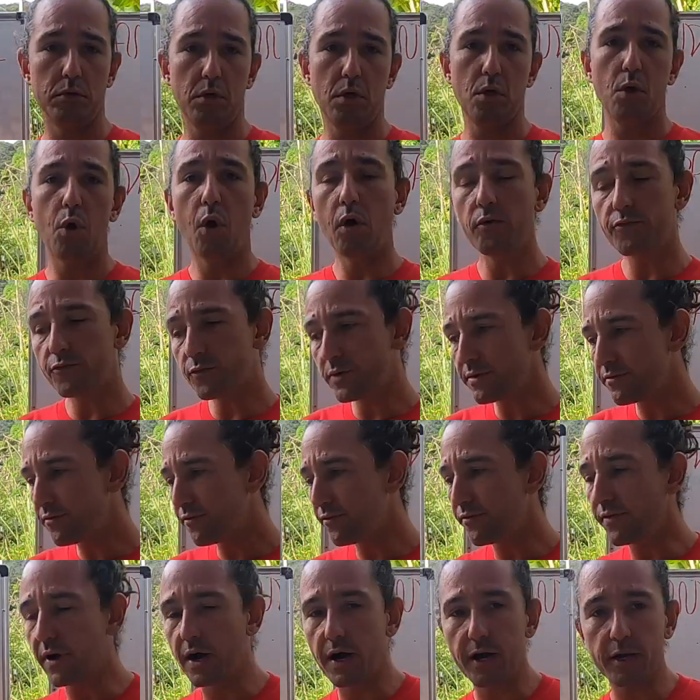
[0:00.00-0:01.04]
of
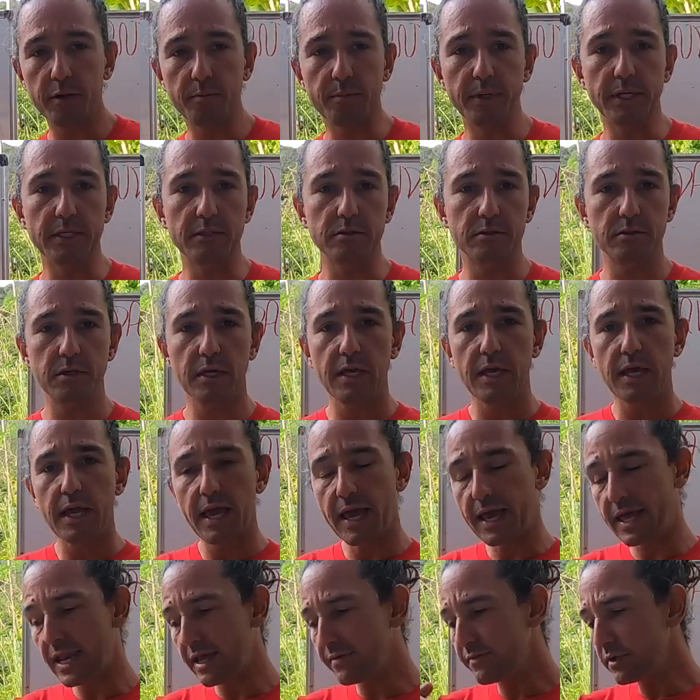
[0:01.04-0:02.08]
refinement.
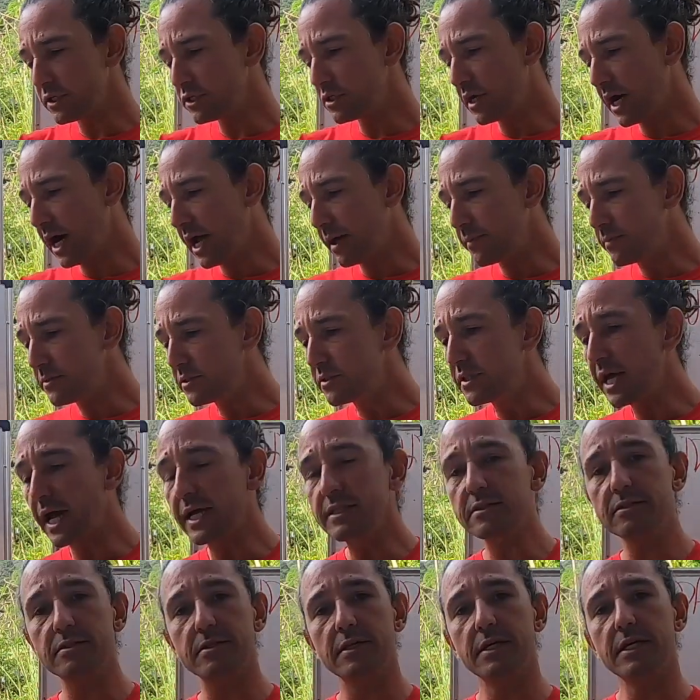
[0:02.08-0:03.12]
And every time
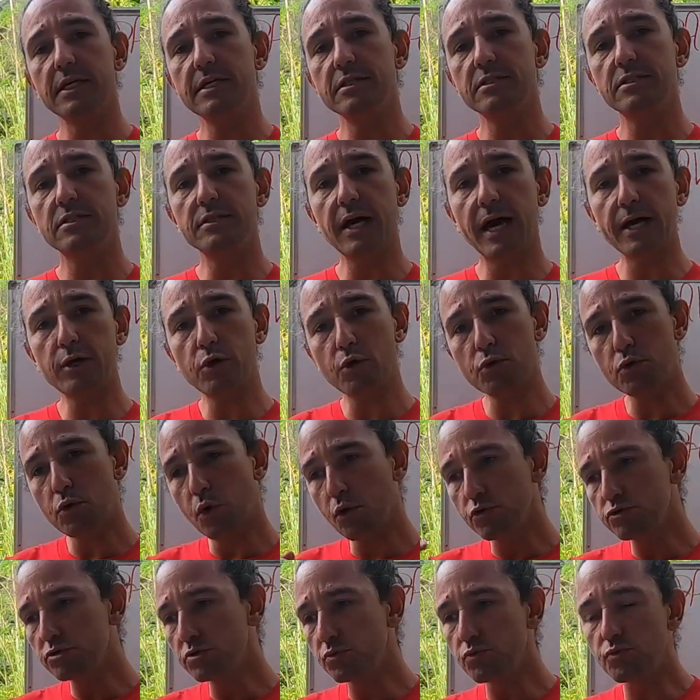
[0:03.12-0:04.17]
that cycle
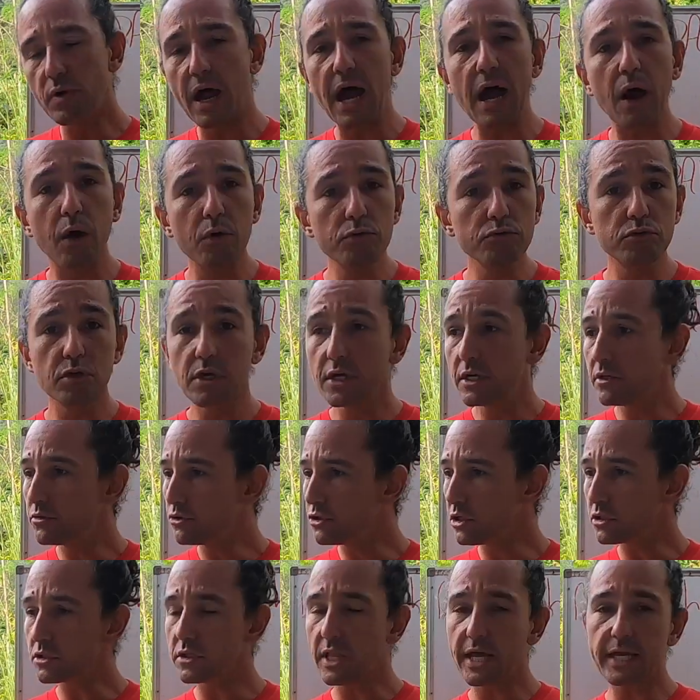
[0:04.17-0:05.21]
goes around,
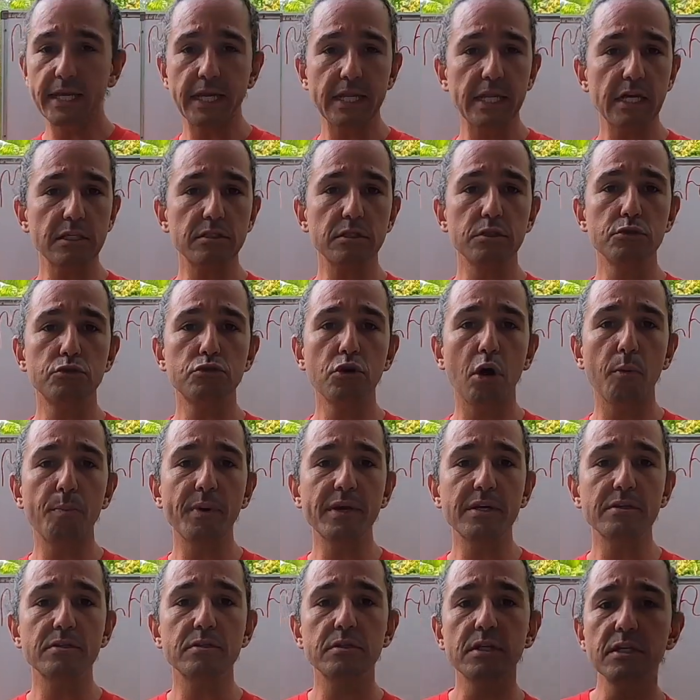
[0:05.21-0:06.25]
just like in a syntropic
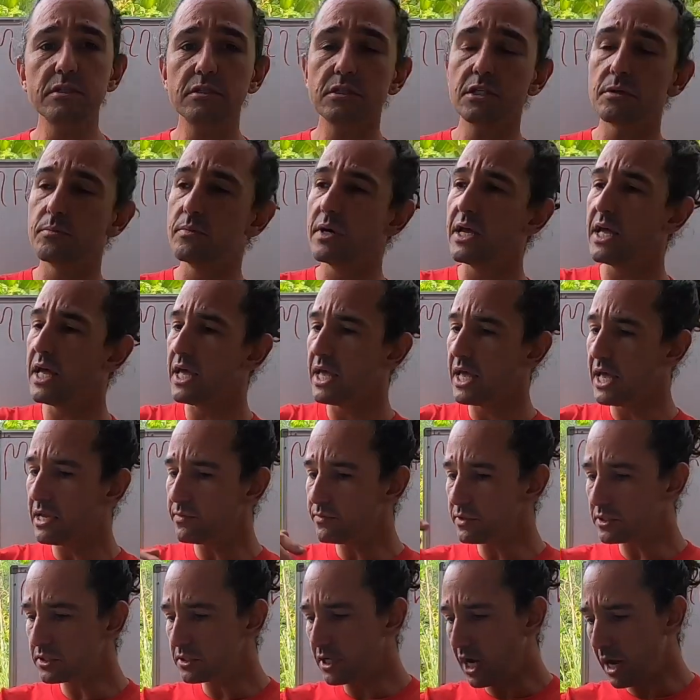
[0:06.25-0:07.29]
system, every
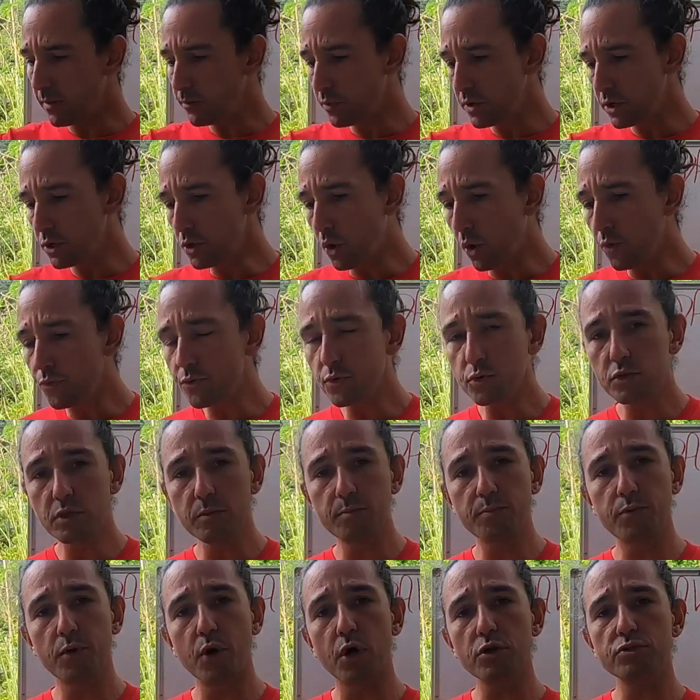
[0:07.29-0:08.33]
time we go through the
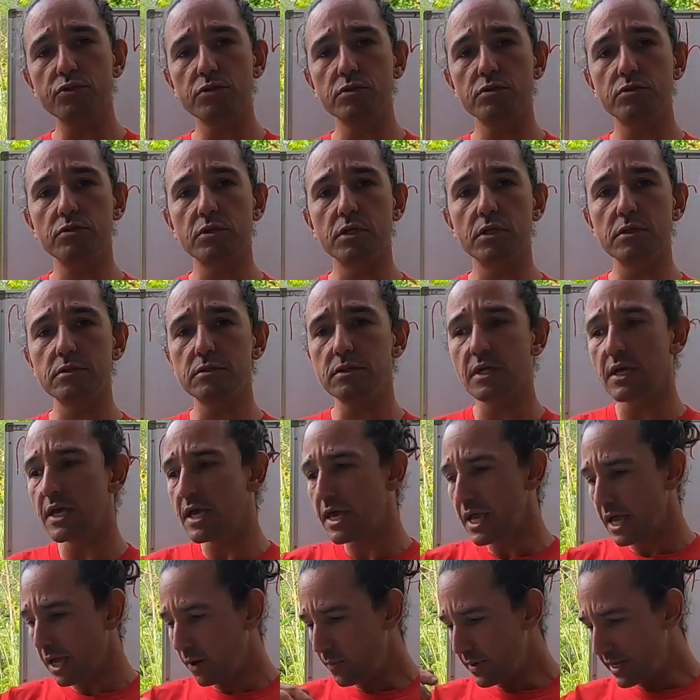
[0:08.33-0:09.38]
processes
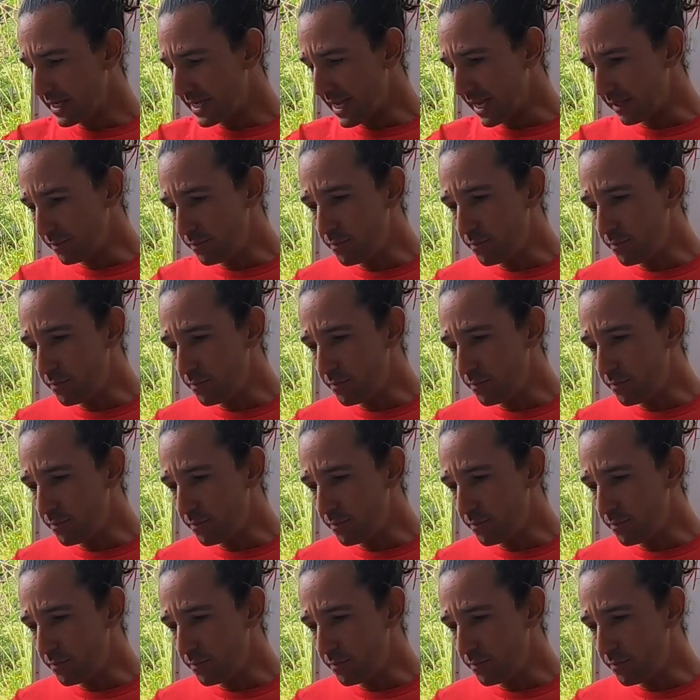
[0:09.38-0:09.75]
and we get